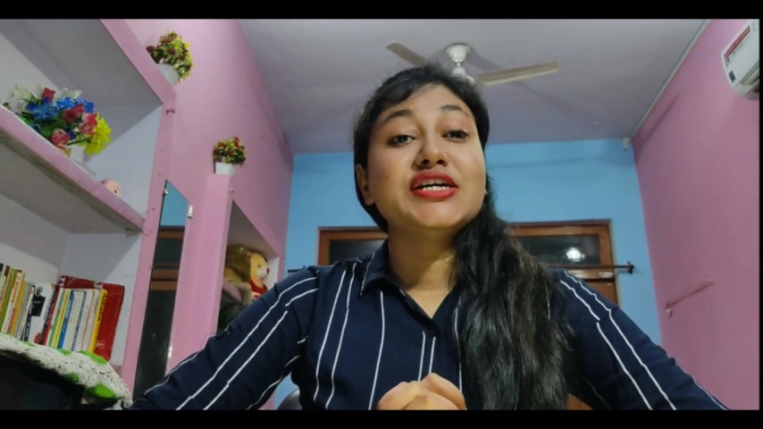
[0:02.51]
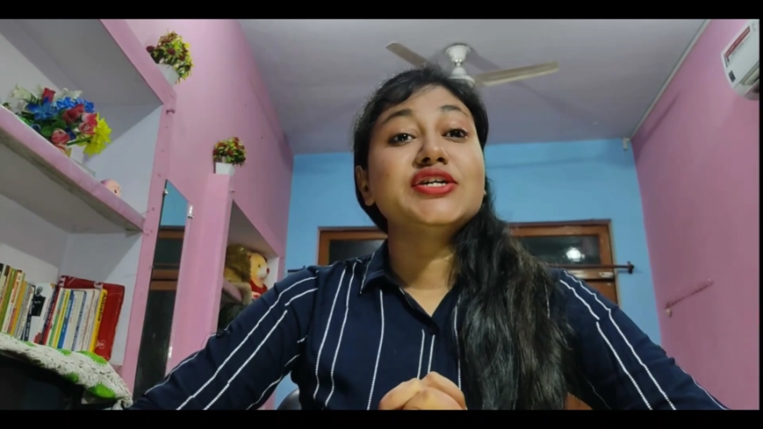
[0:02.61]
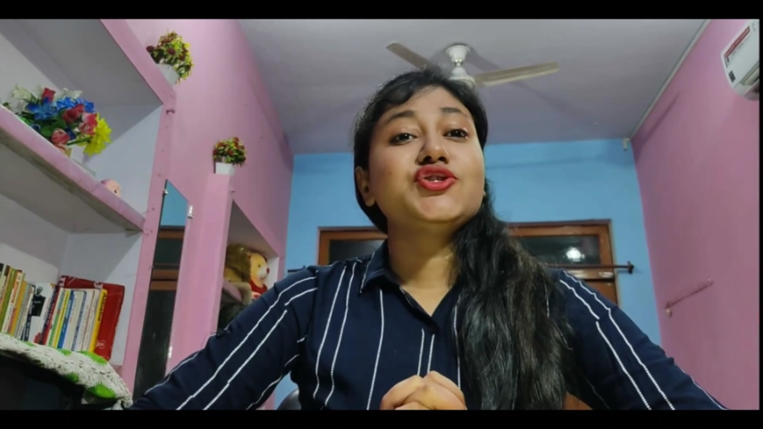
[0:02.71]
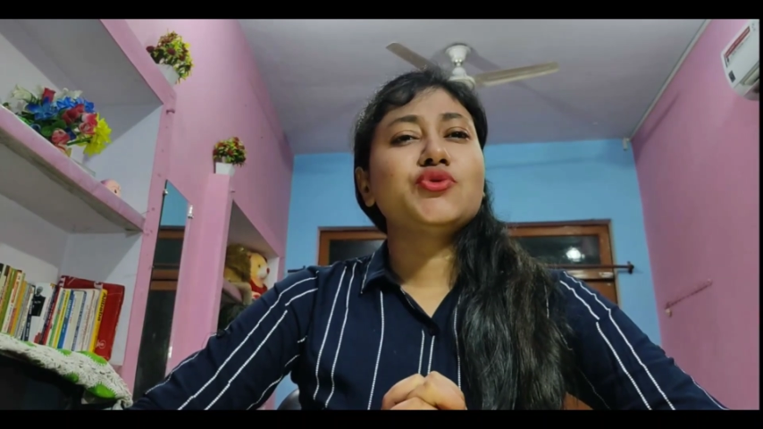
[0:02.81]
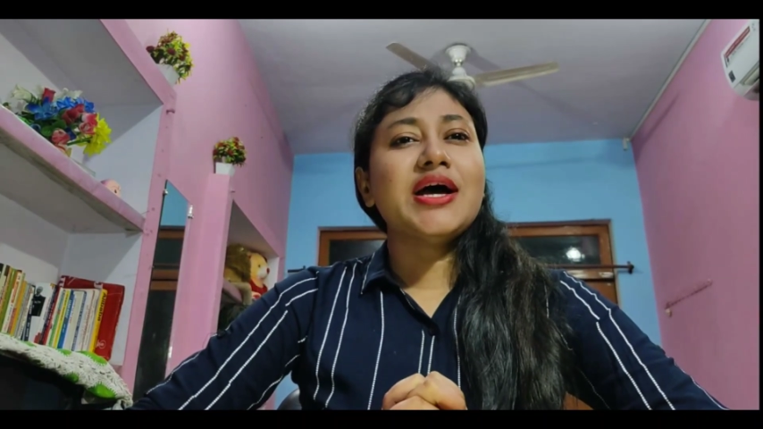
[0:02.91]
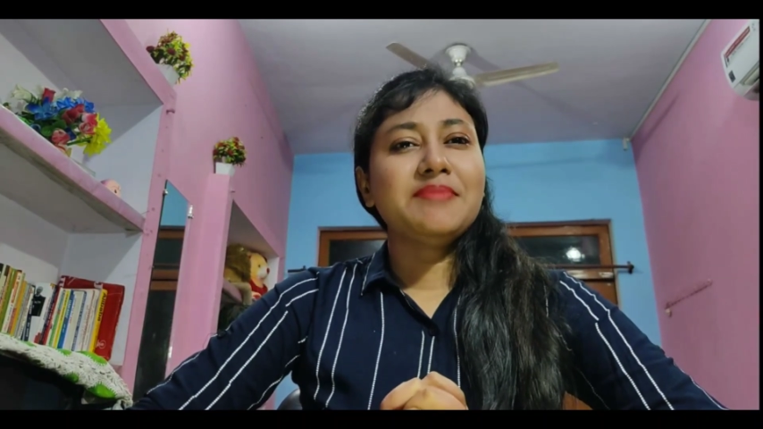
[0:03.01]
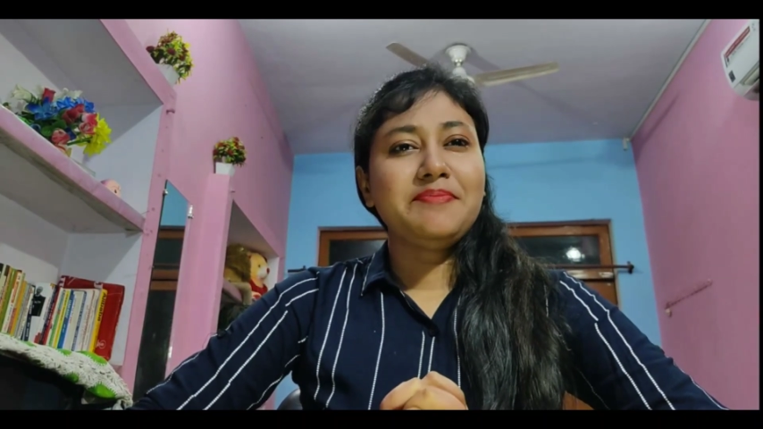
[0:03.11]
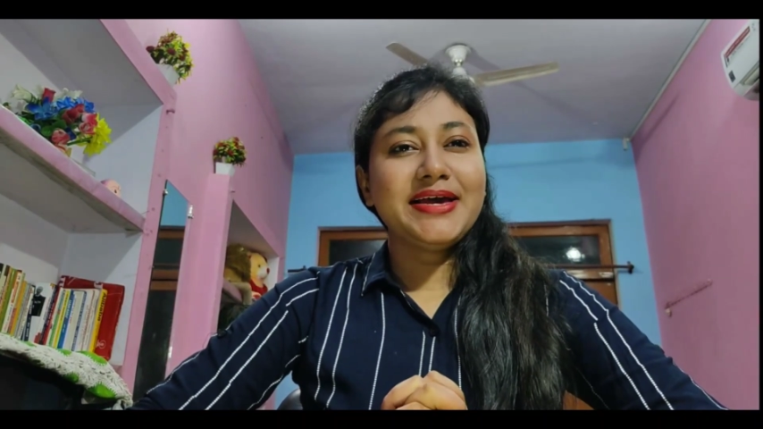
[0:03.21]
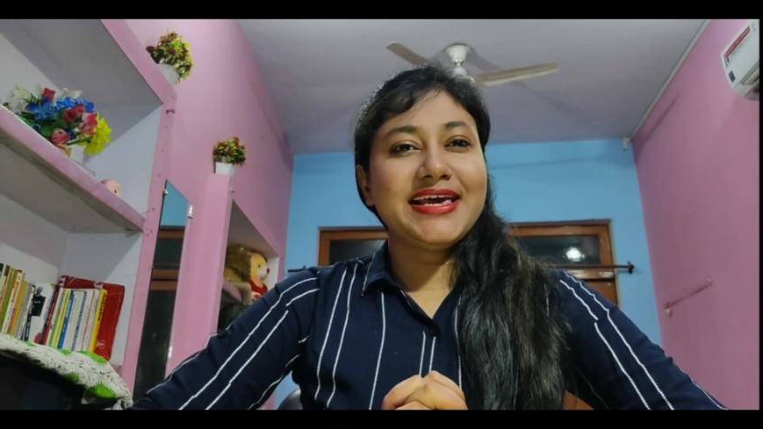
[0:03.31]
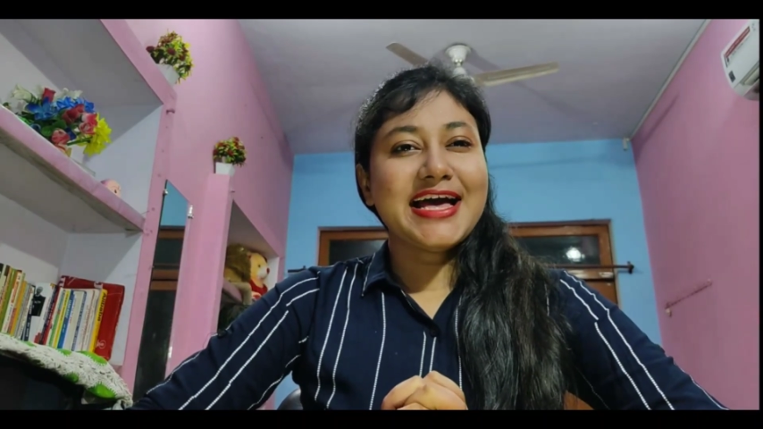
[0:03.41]
So I'm up
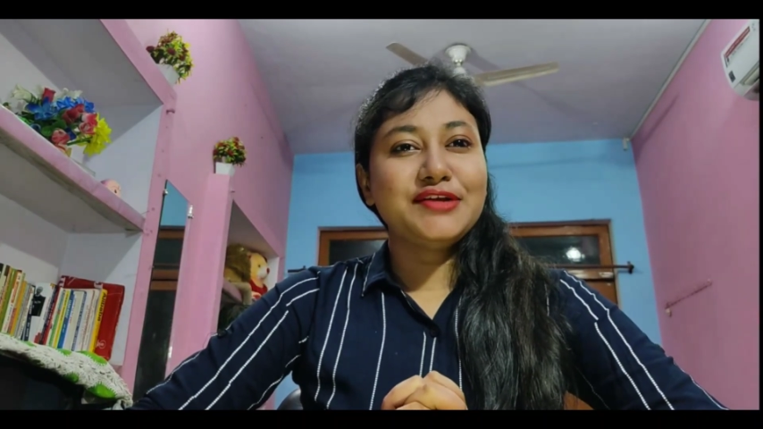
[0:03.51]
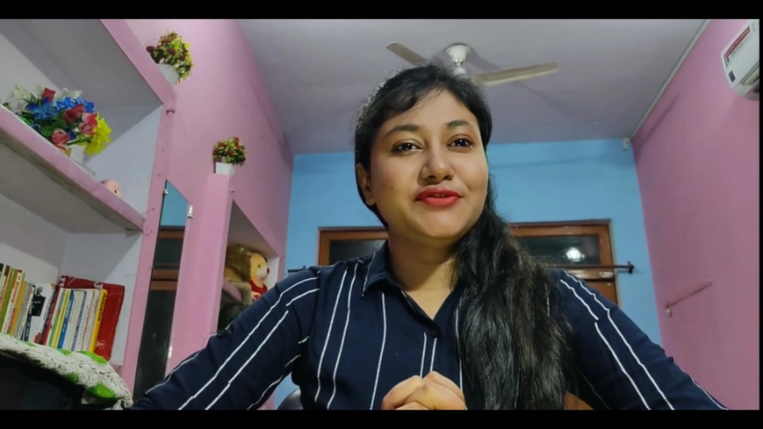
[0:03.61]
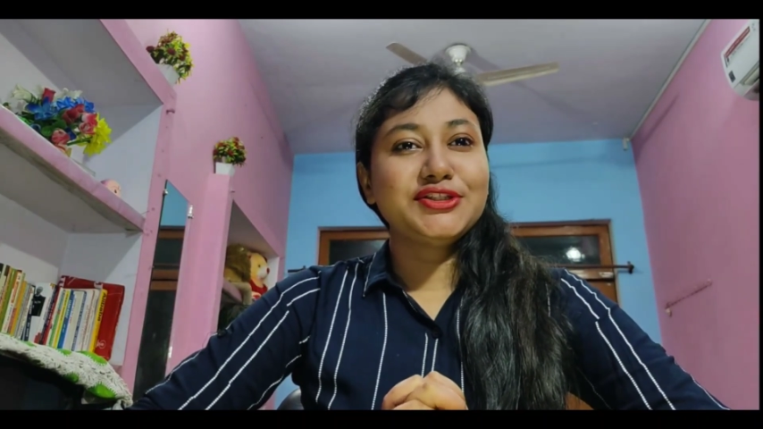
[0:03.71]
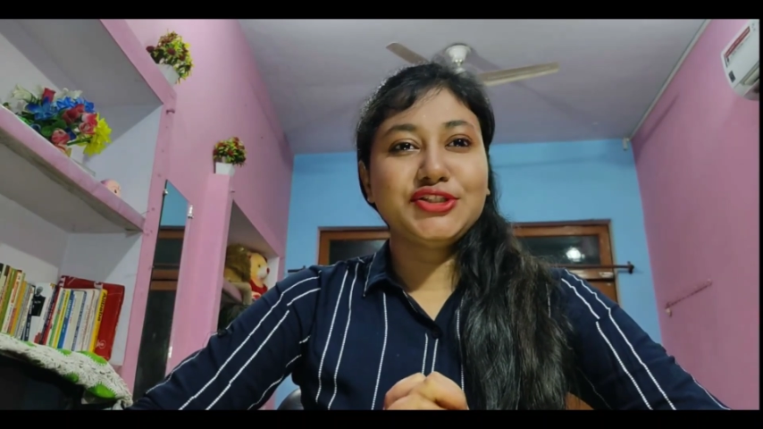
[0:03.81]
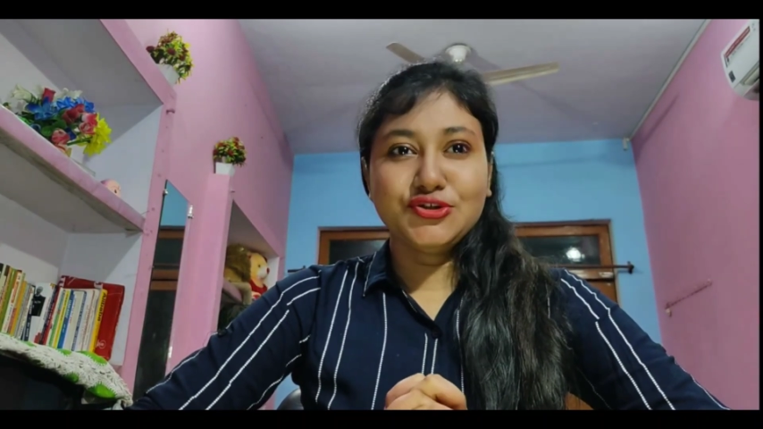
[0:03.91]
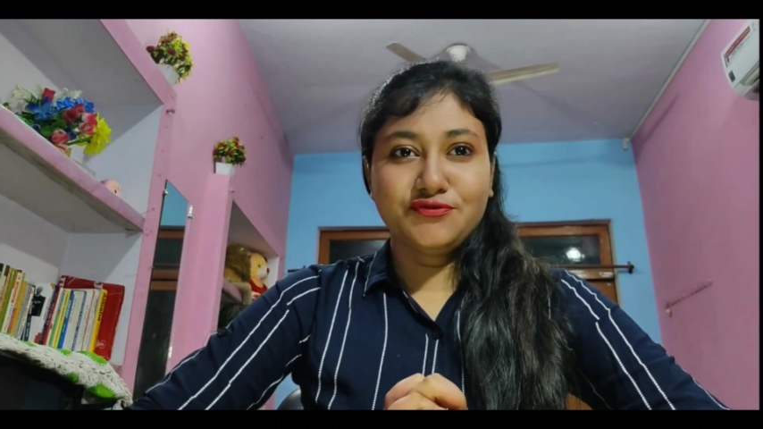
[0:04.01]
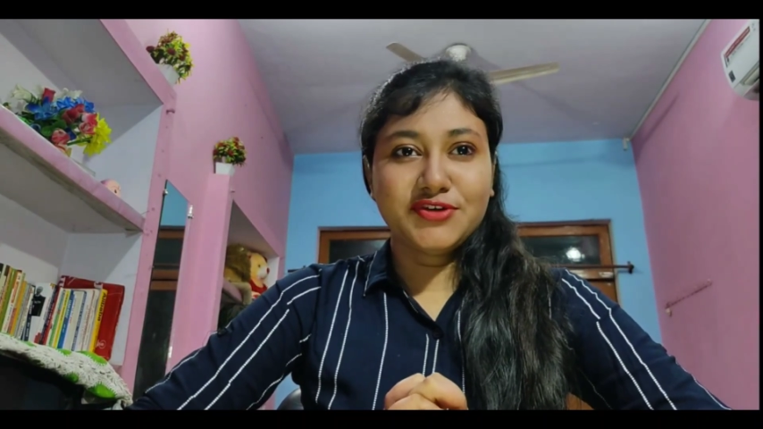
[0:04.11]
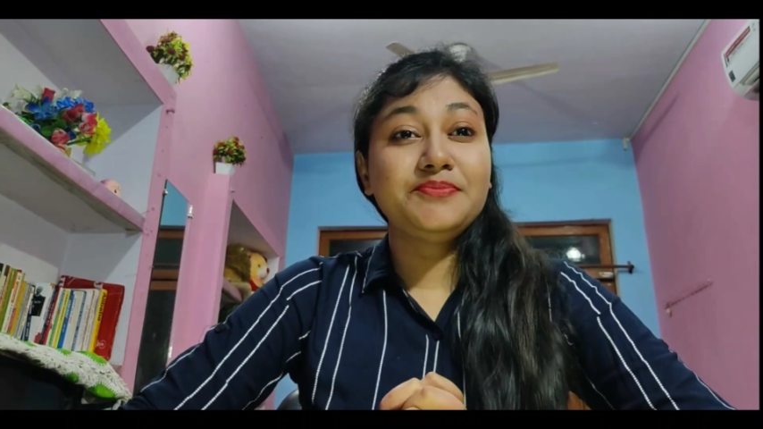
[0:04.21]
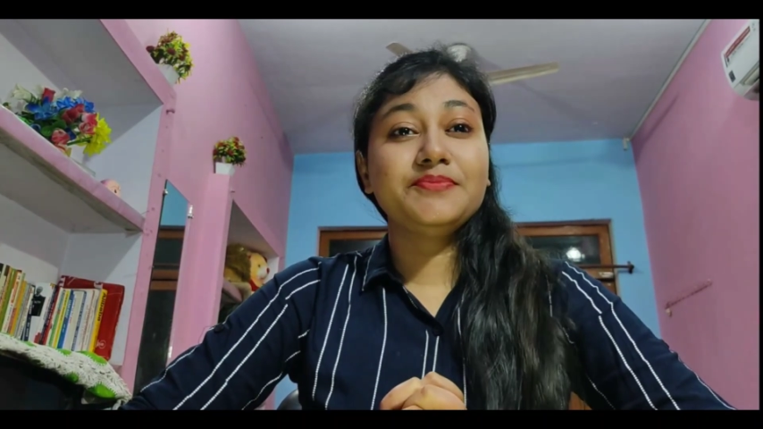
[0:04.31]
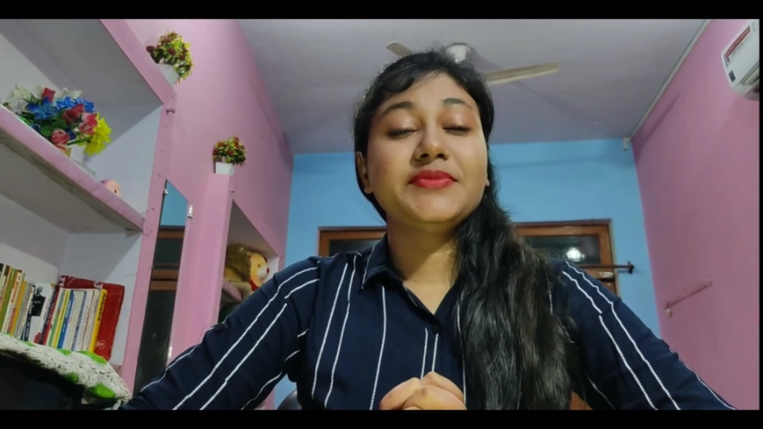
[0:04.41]
again with a new video